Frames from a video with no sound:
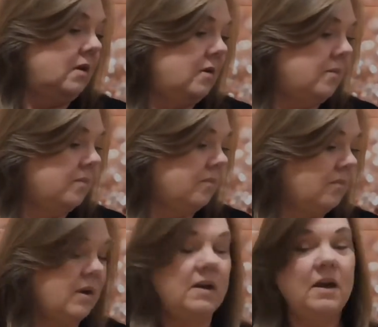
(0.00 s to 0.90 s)
Um,
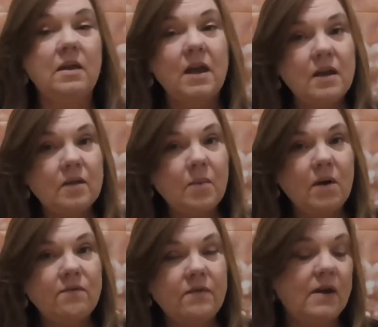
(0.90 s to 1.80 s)
but yeah, that's
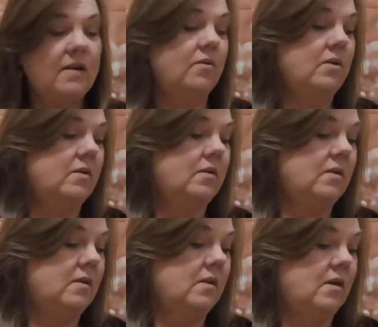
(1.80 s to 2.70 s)
my
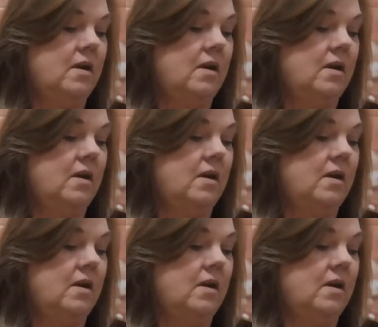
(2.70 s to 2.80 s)
favourites.